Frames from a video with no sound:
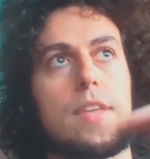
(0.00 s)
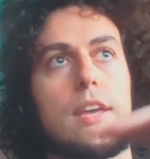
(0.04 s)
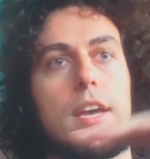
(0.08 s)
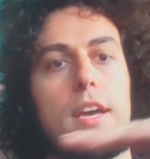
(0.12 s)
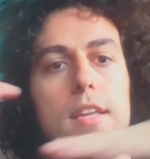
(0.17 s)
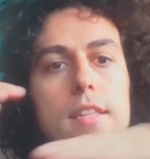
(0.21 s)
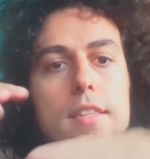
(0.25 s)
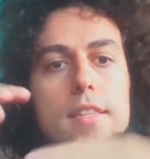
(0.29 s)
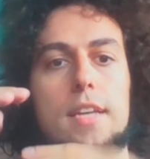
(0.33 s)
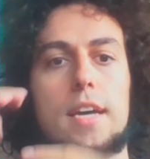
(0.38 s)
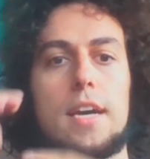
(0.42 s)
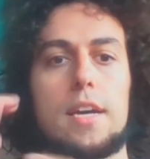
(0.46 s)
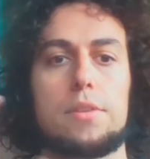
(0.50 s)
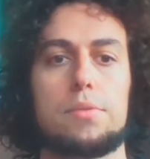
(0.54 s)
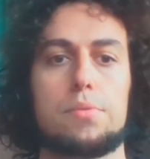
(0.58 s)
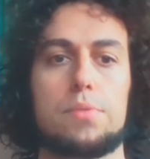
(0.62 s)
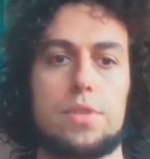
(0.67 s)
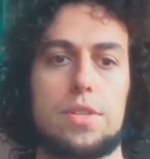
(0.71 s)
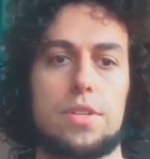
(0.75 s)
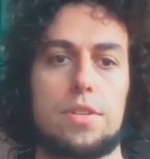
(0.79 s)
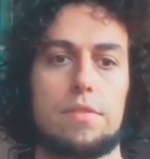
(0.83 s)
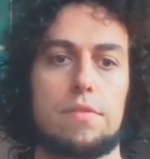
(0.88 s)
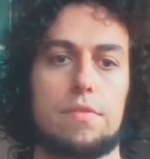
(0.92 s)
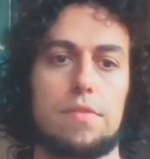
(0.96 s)
and that
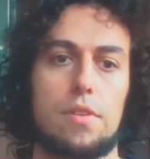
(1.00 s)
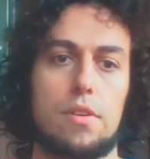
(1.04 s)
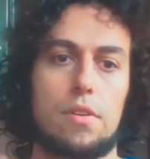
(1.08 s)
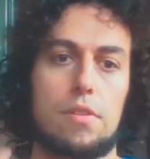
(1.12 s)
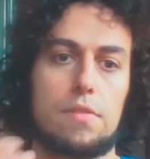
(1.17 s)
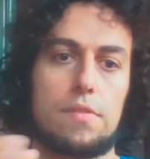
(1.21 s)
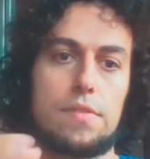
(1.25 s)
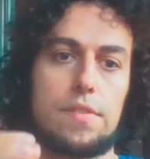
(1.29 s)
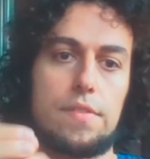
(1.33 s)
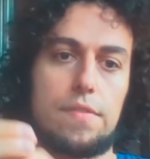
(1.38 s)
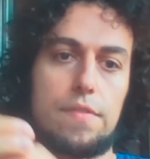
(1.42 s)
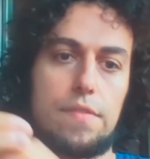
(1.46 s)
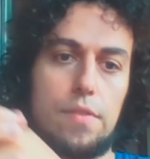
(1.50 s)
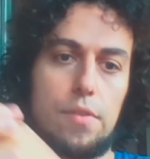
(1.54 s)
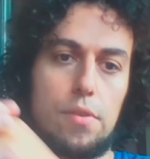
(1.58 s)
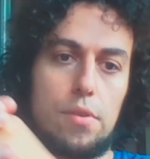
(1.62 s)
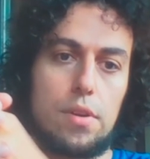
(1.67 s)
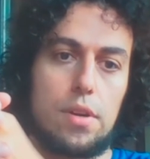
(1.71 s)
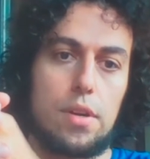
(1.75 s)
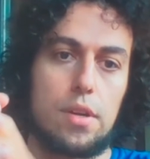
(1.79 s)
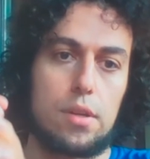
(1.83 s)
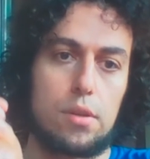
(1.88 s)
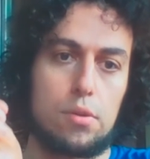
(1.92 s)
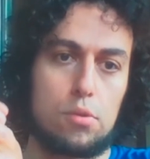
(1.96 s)
which evolved
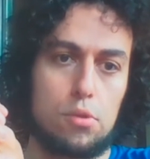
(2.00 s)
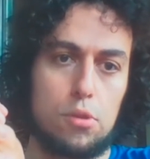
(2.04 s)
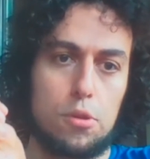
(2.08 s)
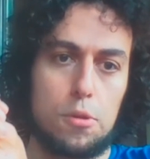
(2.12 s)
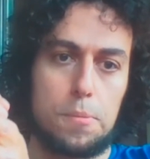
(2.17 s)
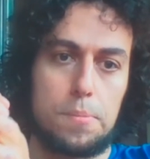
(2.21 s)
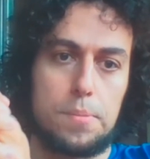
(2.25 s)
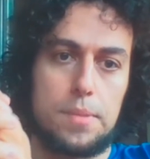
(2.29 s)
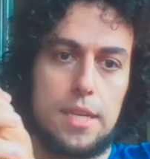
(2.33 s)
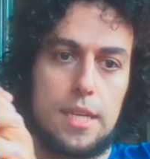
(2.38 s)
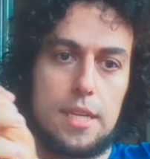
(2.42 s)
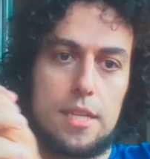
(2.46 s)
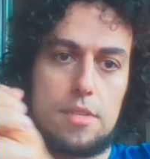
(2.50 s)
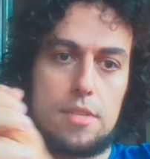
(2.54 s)
for a group that is